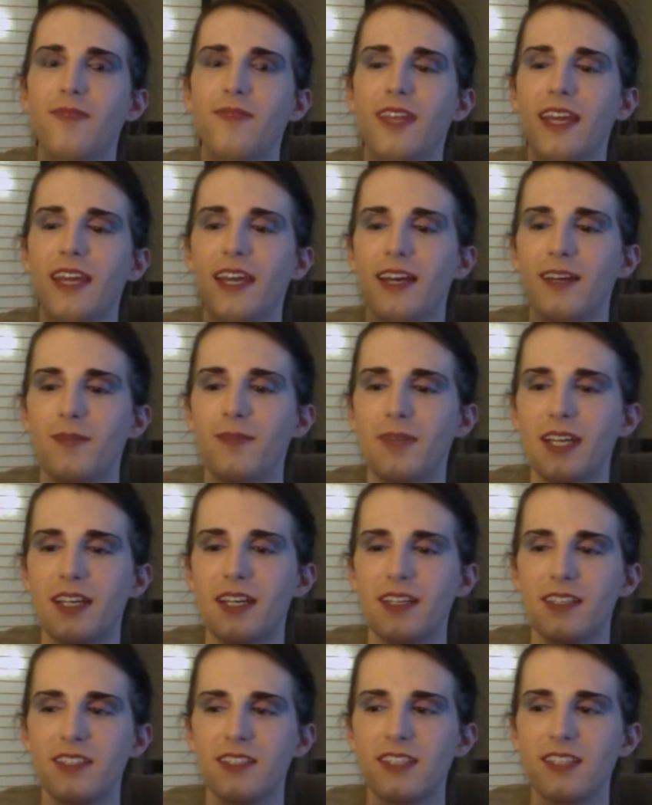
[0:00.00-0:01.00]
And
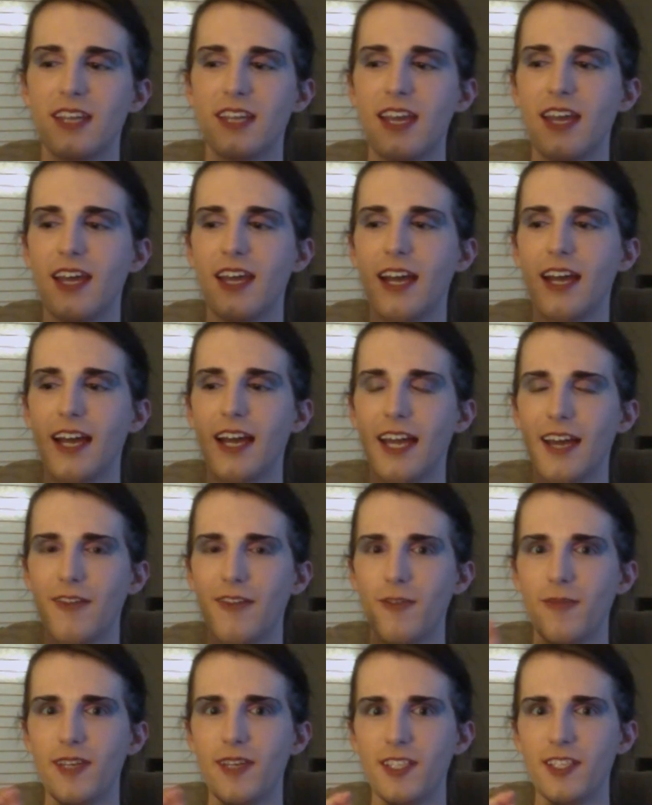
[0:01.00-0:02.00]
because I have
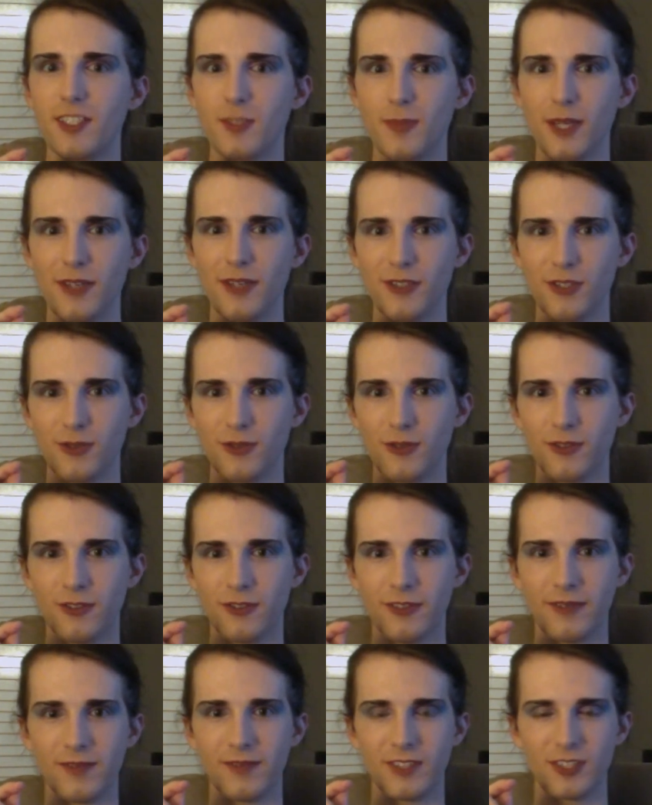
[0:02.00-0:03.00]
a big
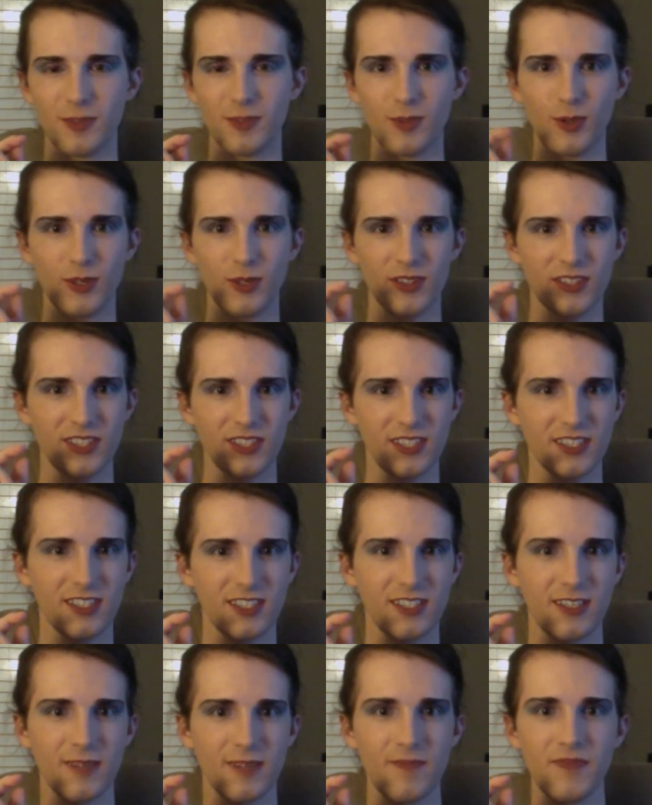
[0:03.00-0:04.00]
spiritual support
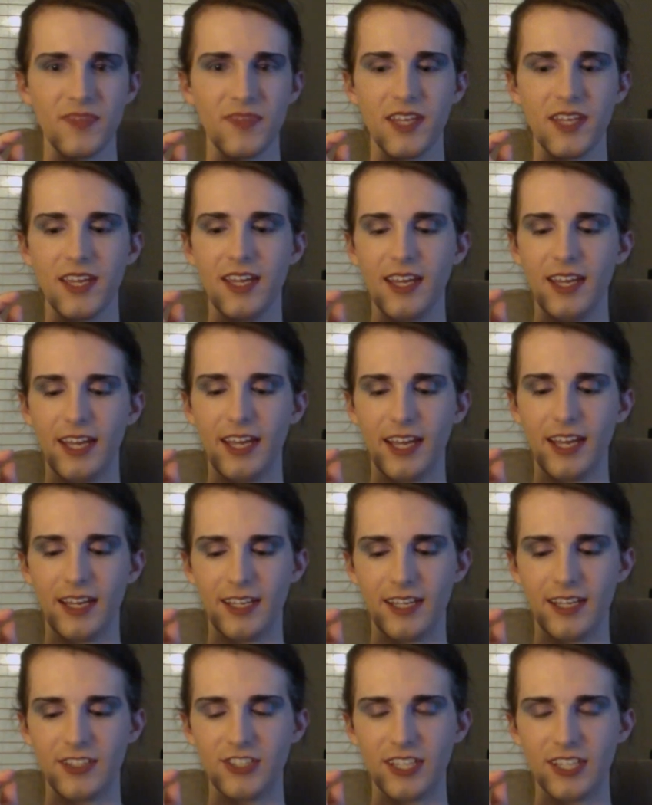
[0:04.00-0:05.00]
system and
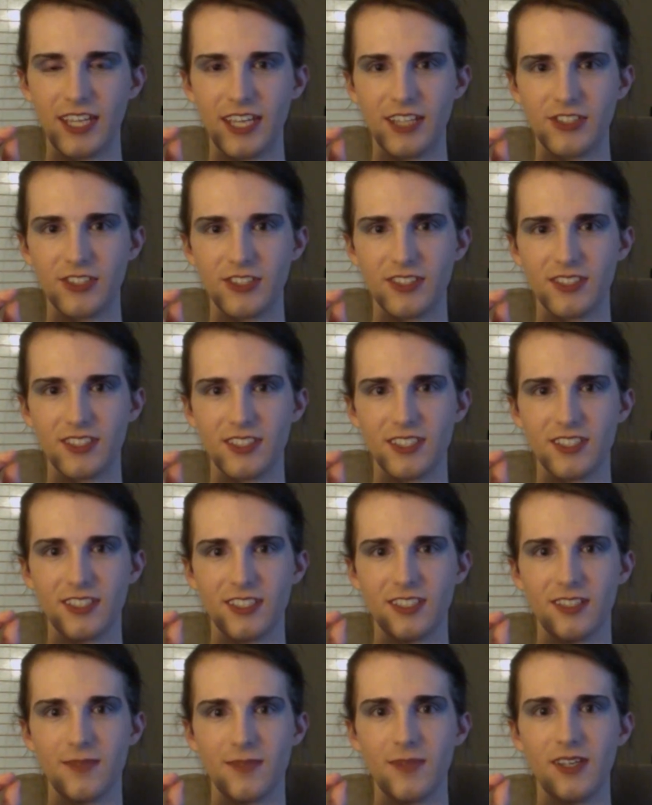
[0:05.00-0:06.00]
education
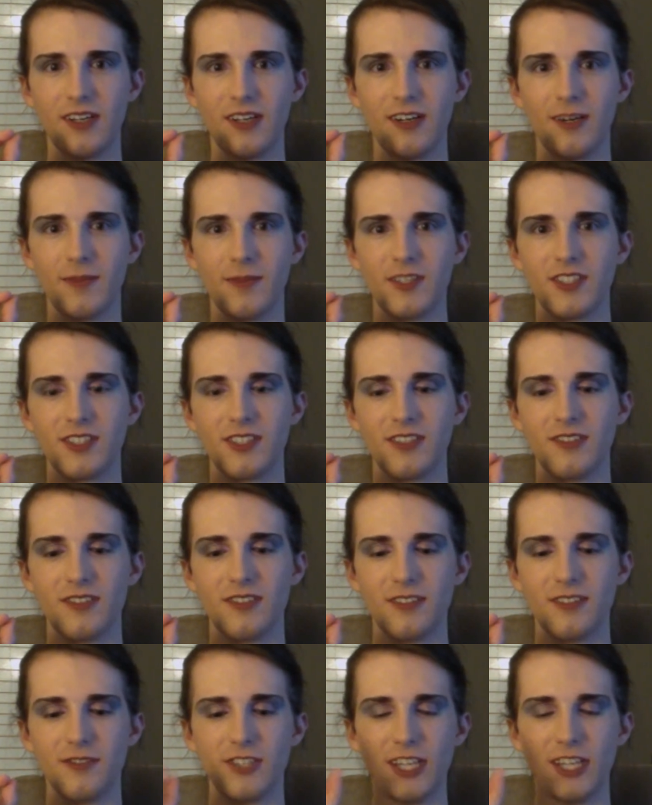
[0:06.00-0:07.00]
system, I'm a student
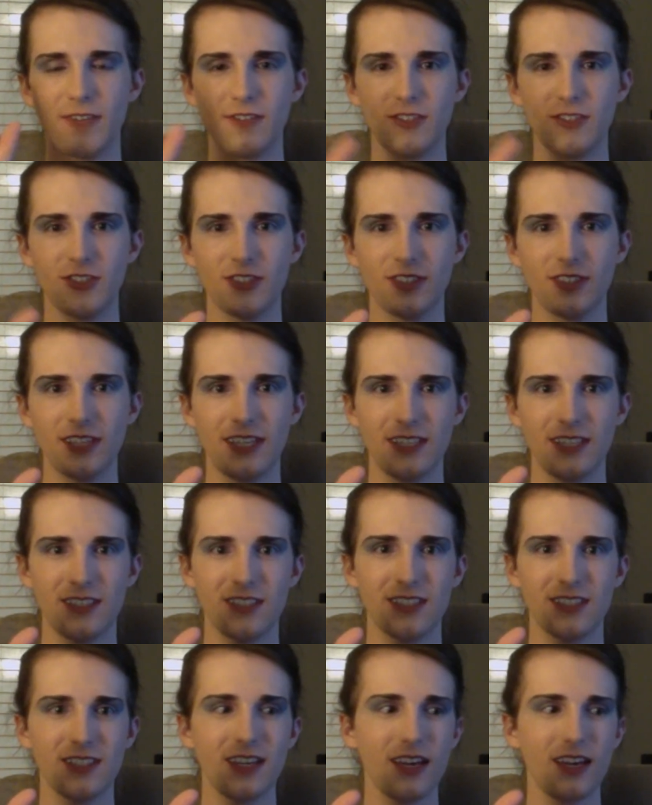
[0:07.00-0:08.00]
of Jeff and Shalia's